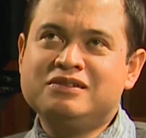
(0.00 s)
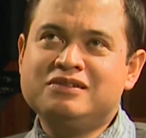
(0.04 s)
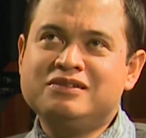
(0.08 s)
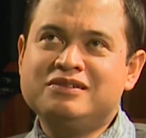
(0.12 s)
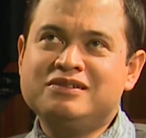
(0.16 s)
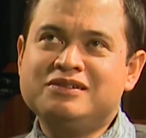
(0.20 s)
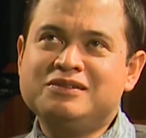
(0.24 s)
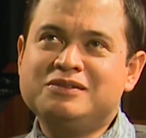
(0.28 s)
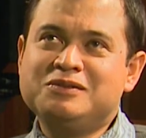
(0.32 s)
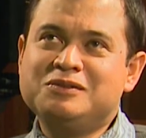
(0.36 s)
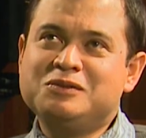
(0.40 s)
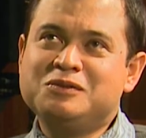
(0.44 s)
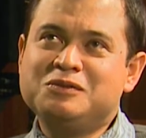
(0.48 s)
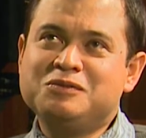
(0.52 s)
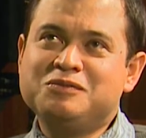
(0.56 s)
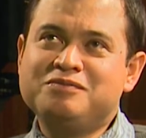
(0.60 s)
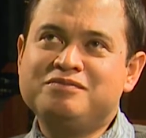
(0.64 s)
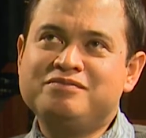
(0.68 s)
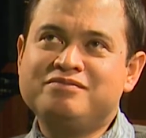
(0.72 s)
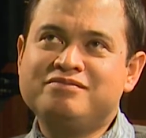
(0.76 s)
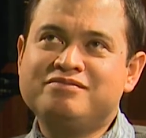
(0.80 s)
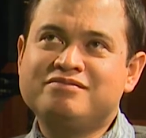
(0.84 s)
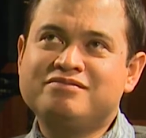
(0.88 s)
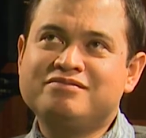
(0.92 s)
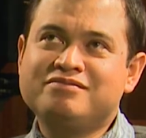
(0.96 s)
Oh,
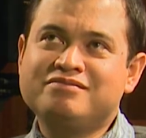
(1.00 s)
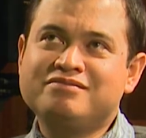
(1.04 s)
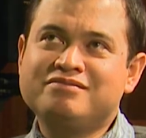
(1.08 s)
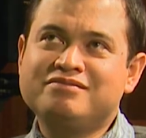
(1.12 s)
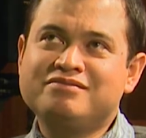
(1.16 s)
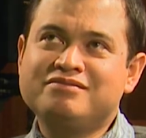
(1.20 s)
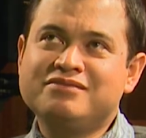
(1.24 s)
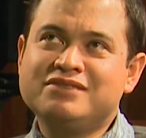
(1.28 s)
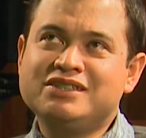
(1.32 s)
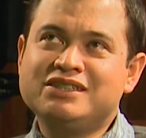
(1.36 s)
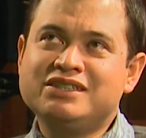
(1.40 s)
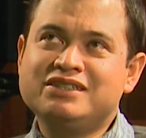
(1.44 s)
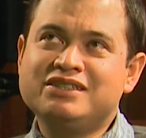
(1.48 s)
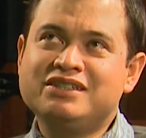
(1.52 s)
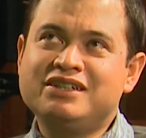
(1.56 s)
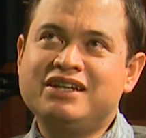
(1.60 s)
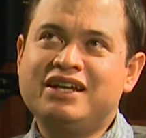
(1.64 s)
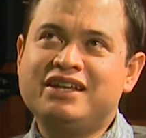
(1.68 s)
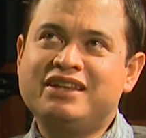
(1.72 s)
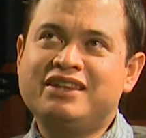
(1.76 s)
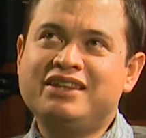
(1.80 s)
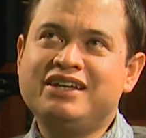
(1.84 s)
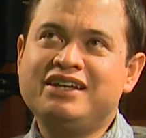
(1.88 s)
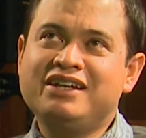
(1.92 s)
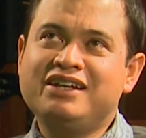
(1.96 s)

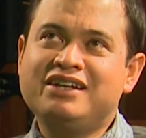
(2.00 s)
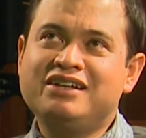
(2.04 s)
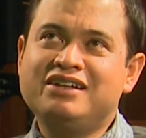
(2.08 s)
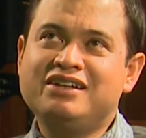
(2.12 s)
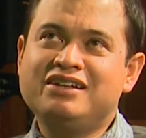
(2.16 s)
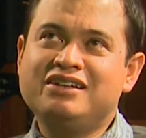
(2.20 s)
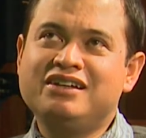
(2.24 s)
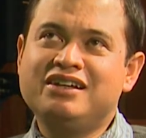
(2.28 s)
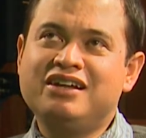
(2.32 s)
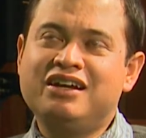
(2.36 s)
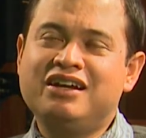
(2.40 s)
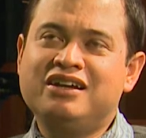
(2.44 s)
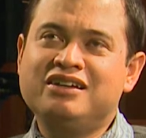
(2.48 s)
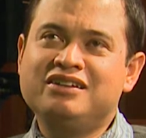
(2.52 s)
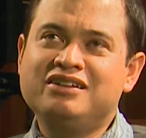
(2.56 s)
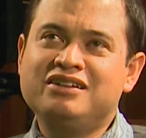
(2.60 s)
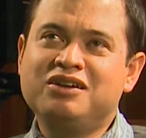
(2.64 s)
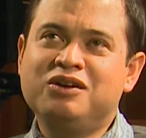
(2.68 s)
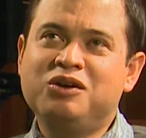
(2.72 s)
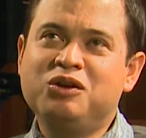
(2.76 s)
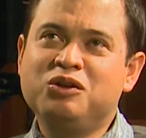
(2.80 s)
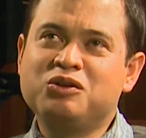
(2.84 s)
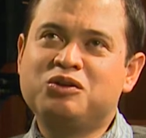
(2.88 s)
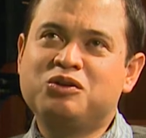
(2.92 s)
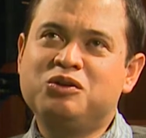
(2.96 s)
I think the
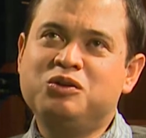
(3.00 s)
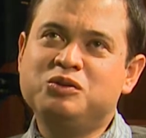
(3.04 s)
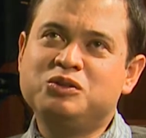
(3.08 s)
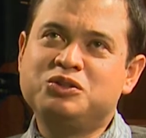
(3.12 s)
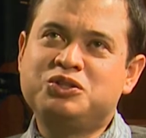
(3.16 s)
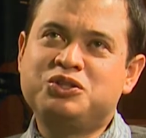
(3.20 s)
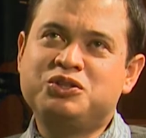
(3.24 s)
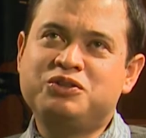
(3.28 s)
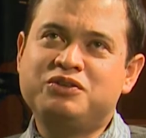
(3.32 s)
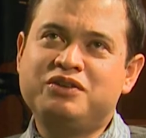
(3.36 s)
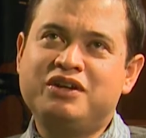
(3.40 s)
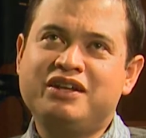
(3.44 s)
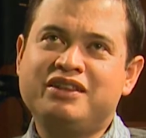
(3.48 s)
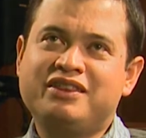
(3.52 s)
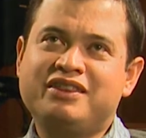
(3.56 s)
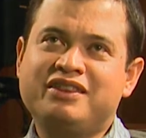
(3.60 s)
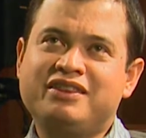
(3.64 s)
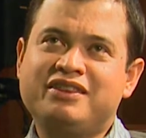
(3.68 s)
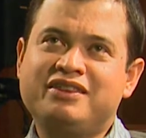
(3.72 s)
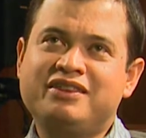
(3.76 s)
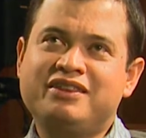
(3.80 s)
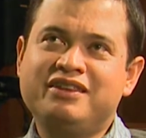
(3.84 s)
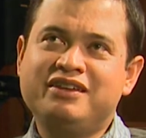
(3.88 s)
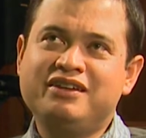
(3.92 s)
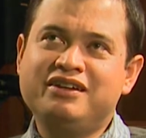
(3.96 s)
whole culture.
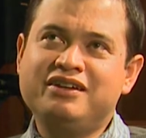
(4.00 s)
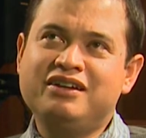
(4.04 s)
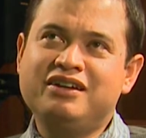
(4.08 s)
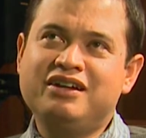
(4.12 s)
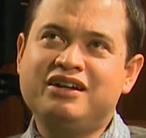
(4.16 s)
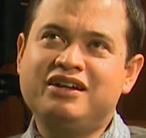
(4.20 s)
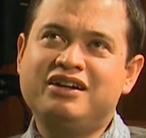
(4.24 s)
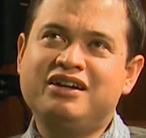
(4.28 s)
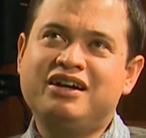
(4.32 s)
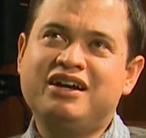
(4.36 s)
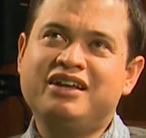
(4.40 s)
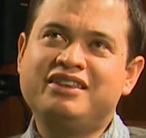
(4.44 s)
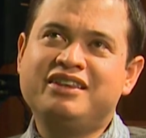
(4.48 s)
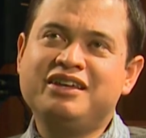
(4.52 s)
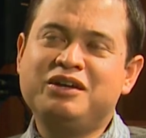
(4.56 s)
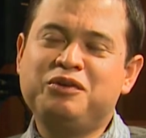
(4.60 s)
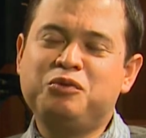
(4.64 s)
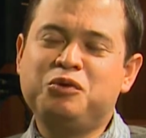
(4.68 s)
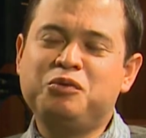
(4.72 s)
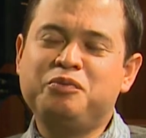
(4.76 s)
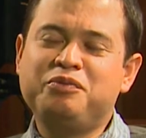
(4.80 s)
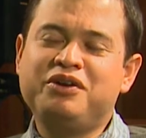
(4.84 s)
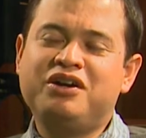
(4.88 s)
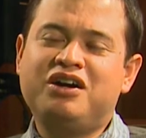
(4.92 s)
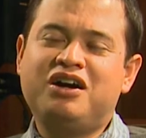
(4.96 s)
I think it
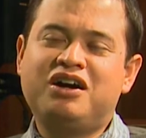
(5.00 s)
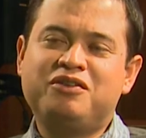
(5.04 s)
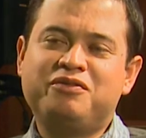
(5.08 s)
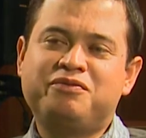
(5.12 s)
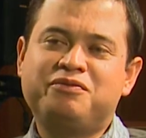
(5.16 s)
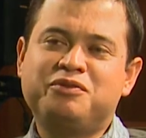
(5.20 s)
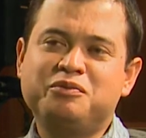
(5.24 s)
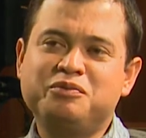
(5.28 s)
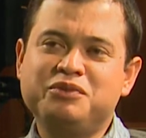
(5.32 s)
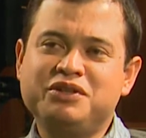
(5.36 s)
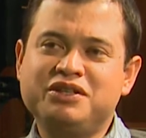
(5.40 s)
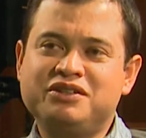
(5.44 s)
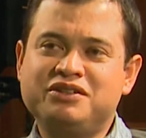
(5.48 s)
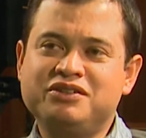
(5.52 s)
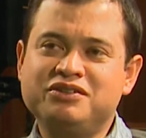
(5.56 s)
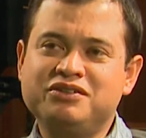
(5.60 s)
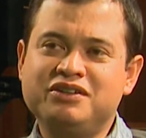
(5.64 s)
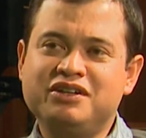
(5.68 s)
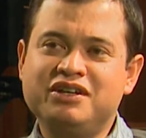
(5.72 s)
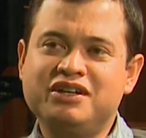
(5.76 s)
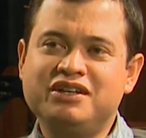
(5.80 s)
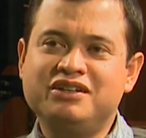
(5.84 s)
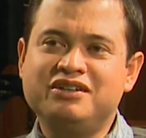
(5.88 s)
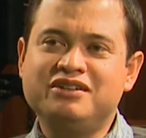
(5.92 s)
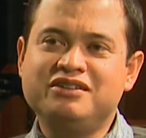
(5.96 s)
will be hard for me to
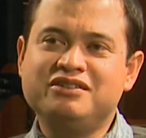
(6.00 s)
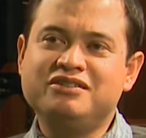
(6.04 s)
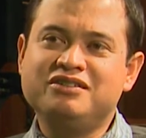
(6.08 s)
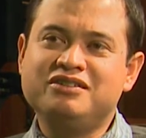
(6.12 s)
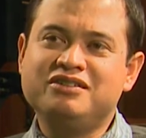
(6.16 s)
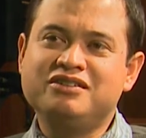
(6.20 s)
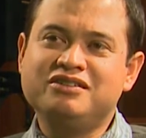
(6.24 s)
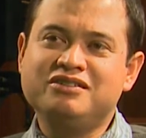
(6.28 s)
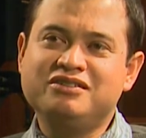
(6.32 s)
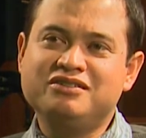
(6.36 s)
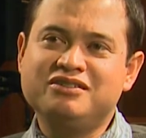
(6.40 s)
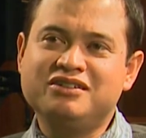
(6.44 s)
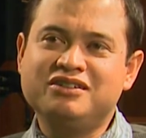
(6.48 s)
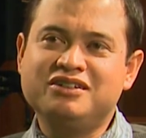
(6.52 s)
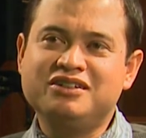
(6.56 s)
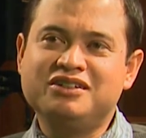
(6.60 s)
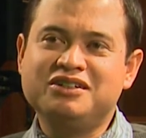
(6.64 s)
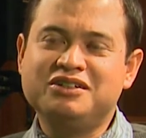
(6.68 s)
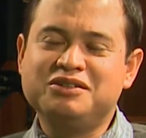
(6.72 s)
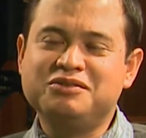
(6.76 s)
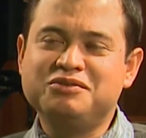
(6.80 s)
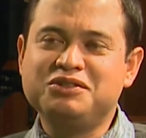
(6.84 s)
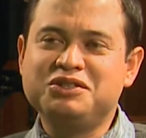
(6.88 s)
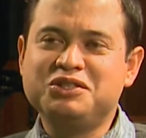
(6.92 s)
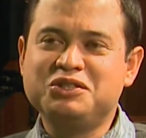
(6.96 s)
get
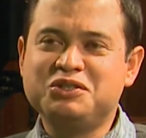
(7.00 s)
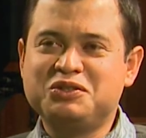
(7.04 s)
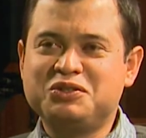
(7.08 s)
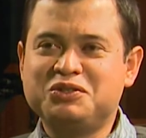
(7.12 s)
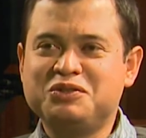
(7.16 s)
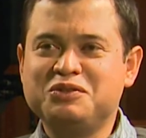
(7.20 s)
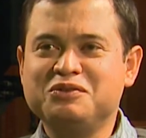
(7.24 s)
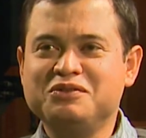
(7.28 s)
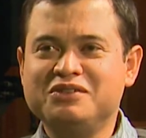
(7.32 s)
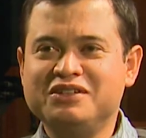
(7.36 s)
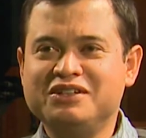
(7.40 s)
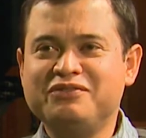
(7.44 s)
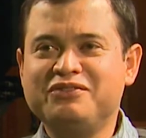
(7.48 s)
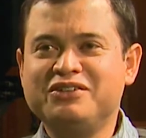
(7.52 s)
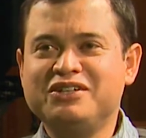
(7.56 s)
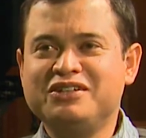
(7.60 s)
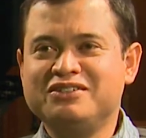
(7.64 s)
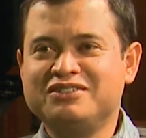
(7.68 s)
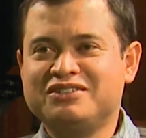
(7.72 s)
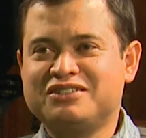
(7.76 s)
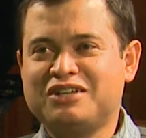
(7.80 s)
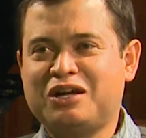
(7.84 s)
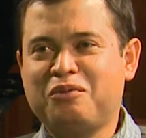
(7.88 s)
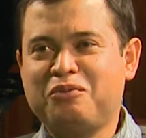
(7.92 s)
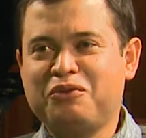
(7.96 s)
used to living in
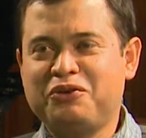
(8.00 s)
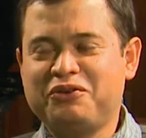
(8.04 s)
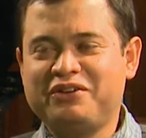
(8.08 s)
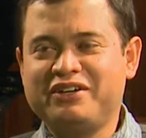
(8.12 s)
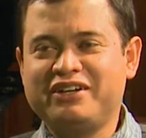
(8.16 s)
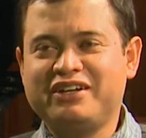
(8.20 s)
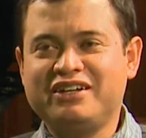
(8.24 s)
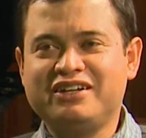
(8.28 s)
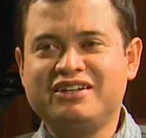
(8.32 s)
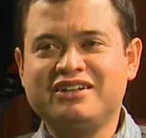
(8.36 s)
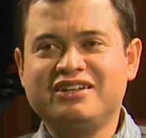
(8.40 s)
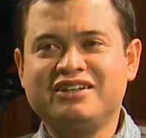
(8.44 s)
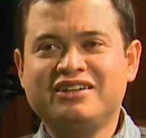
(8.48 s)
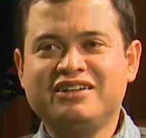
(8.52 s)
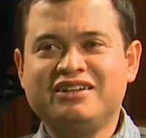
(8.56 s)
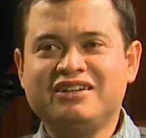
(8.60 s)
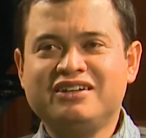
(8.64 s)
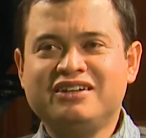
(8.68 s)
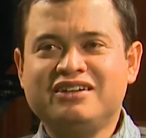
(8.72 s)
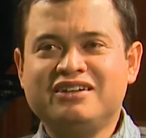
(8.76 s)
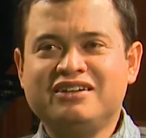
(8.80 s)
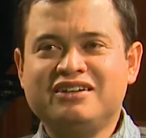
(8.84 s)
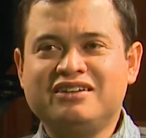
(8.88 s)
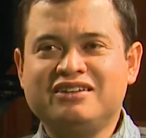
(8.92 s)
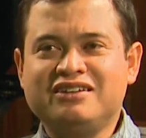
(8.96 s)
El Salvador again.
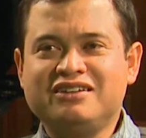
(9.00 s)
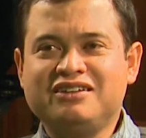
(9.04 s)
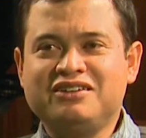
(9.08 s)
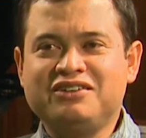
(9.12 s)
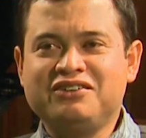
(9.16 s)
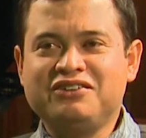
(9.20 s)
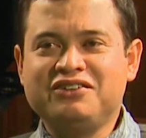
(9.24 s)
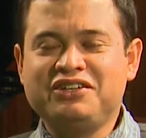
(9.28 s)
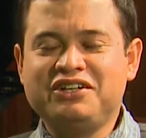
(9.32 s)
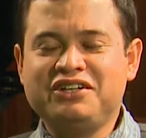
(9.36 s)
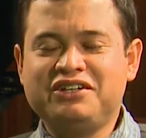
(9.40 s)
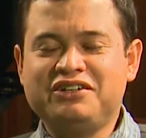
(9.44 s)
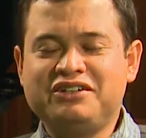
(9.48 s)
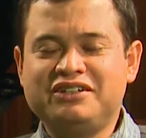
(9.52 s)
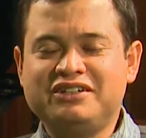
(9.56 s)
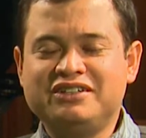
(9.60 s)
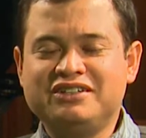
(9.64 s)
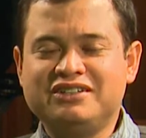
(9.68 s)
Here,